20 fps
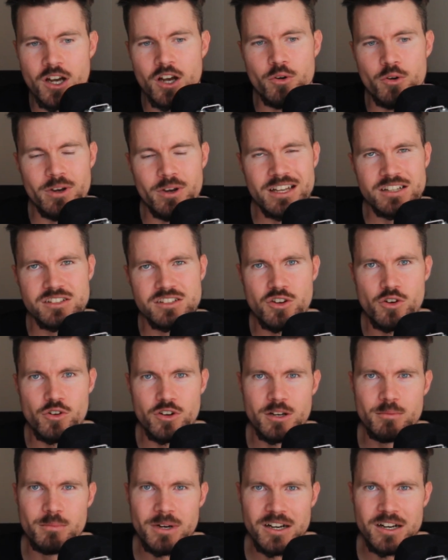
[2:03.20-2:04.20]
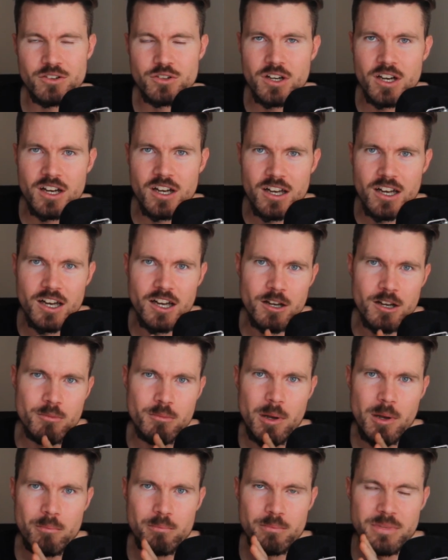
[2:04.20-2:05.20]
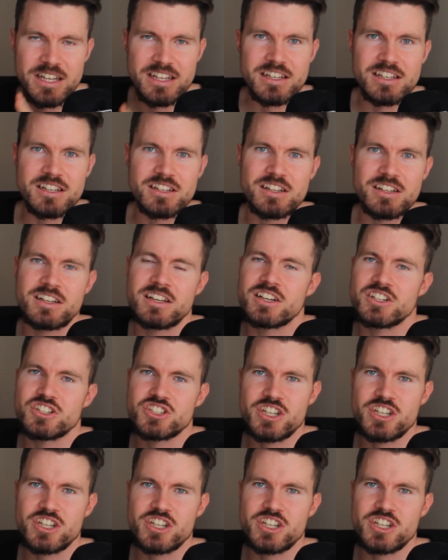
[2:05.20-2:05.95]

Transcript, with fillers: where I talk about a beacon